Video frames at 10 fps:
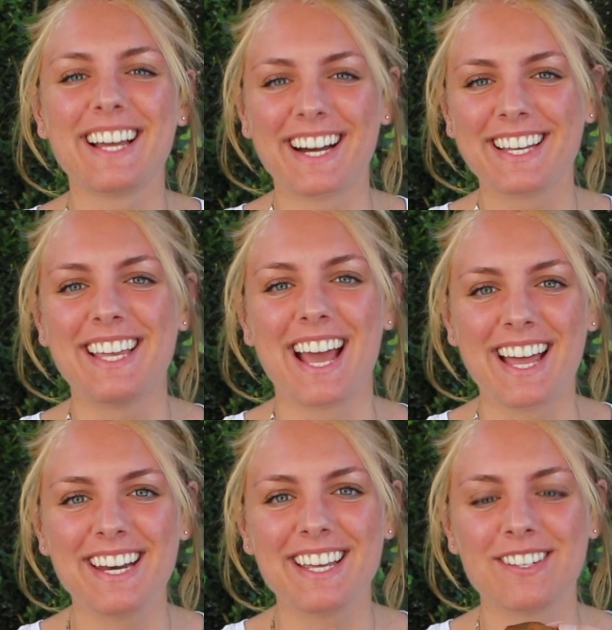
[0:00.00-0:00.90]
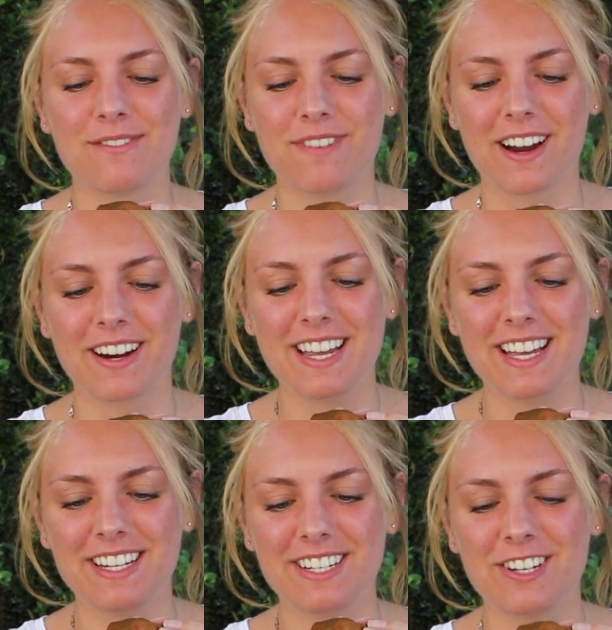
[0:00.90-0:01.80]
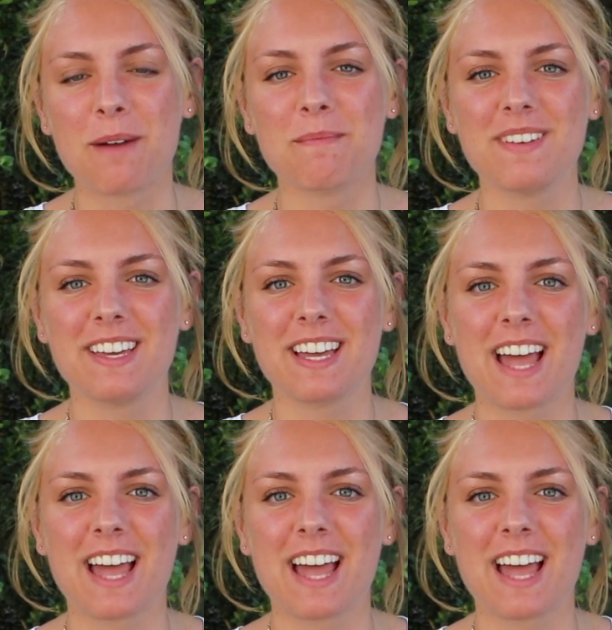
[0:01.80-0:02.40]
again, is very jumpy,